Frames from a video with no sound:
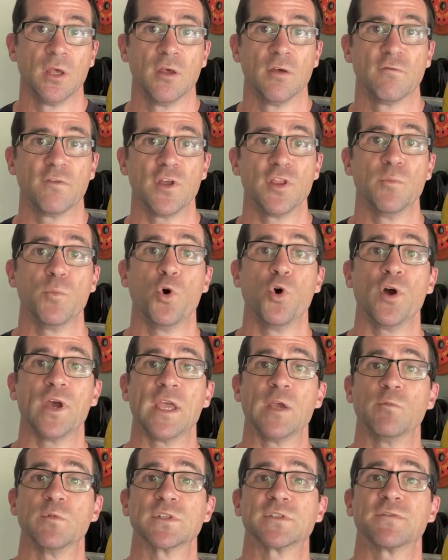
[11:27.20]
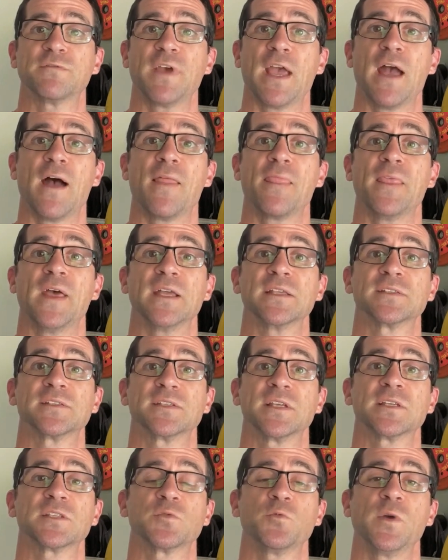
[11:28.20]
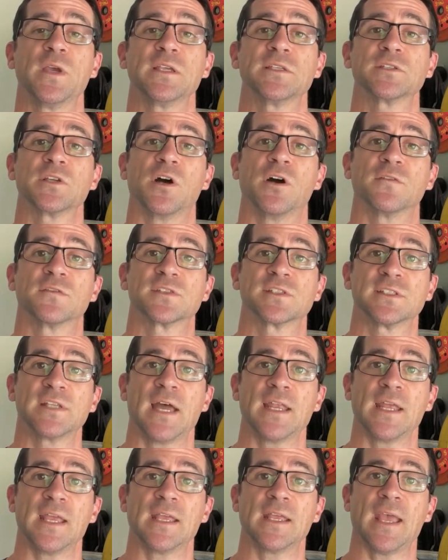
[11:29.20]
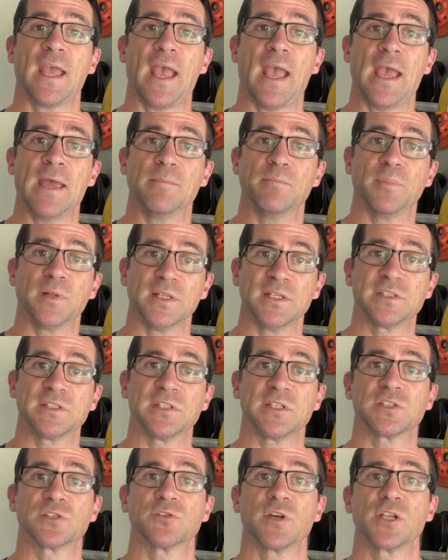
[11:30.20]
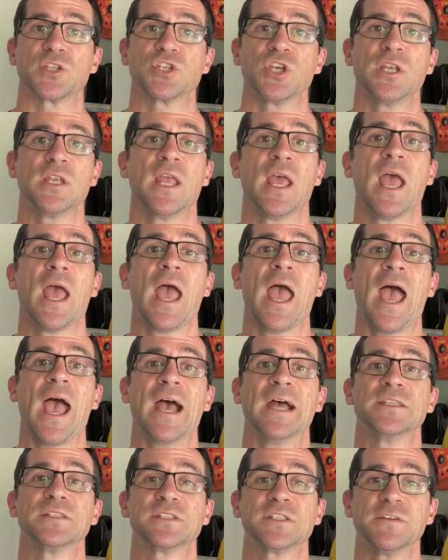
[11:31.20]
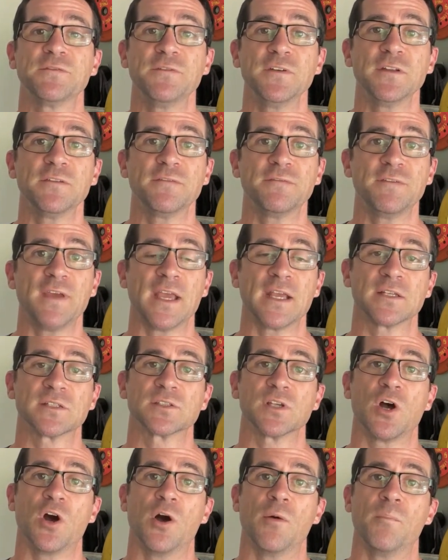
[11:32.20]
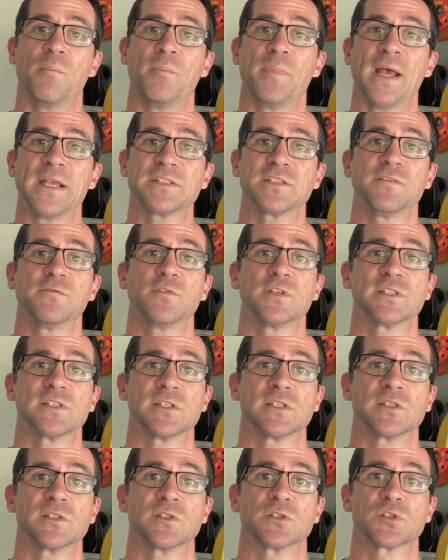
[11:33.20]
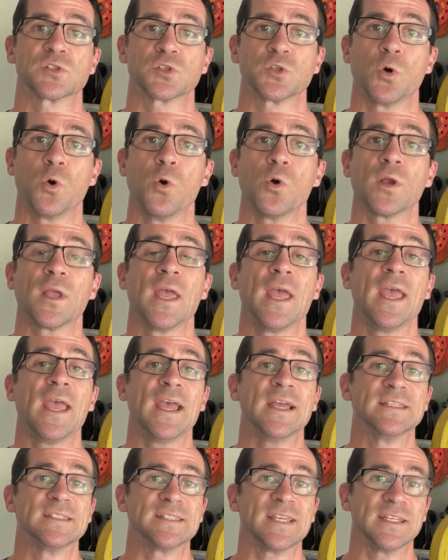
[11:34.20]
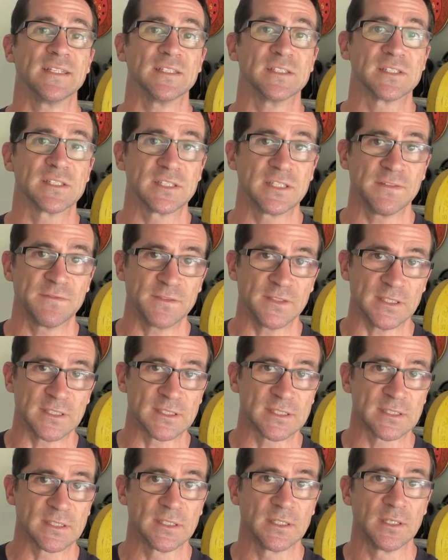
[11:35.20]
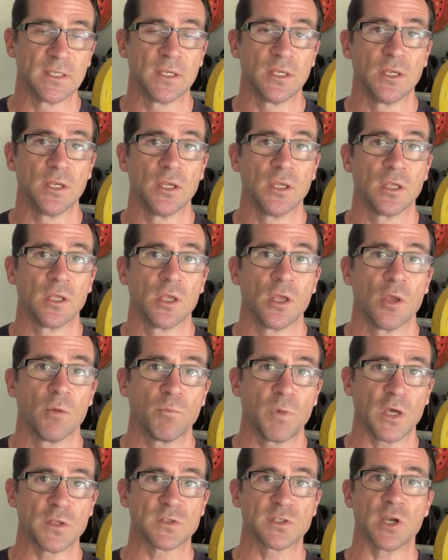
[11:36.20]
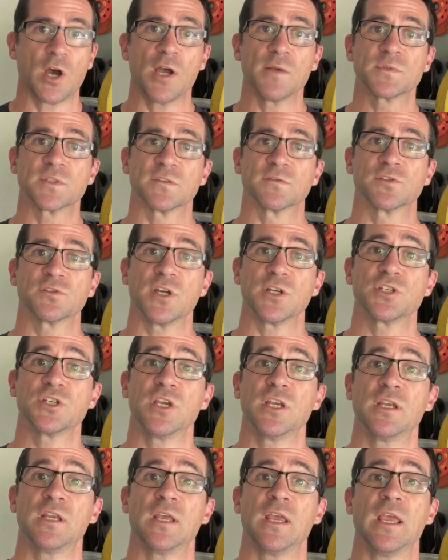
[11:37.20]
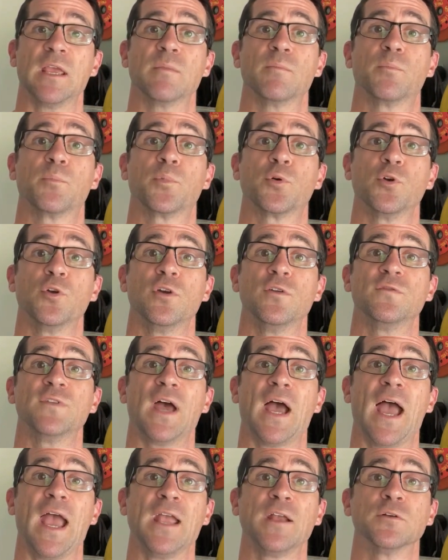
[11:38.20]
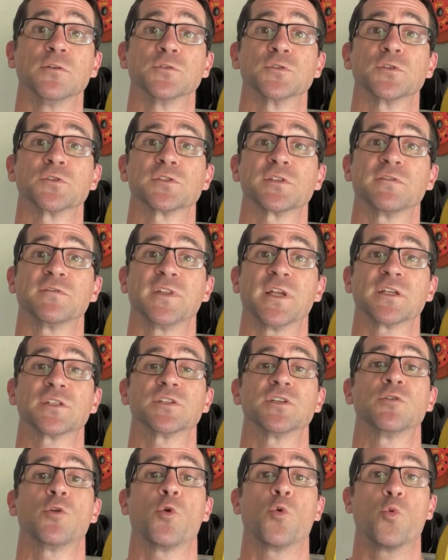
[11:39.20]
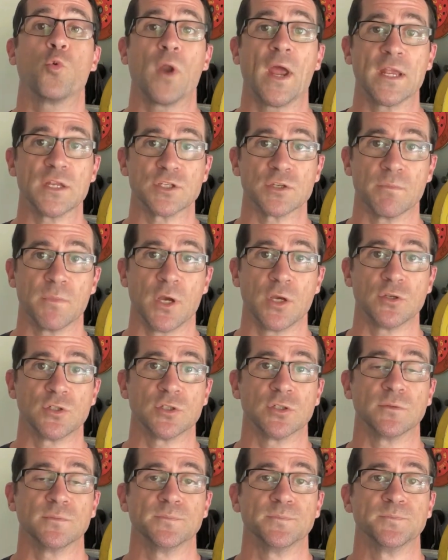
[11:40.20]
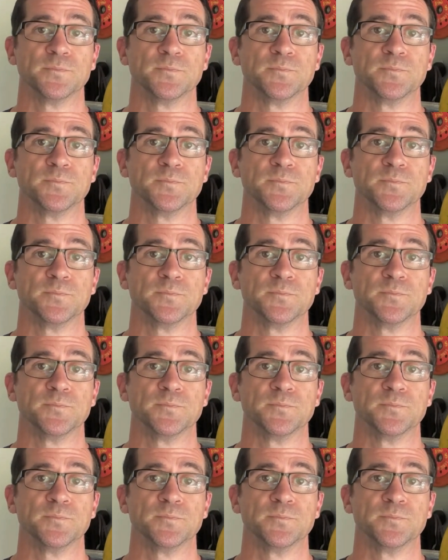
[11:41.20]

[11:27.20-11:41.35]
Furthermore, it was found that 6 weeks of static and ballistic stretching had different effects on passive resistance torque and tendon stiffness. Both types of stretching improved ankle dorsiflexion range of motion.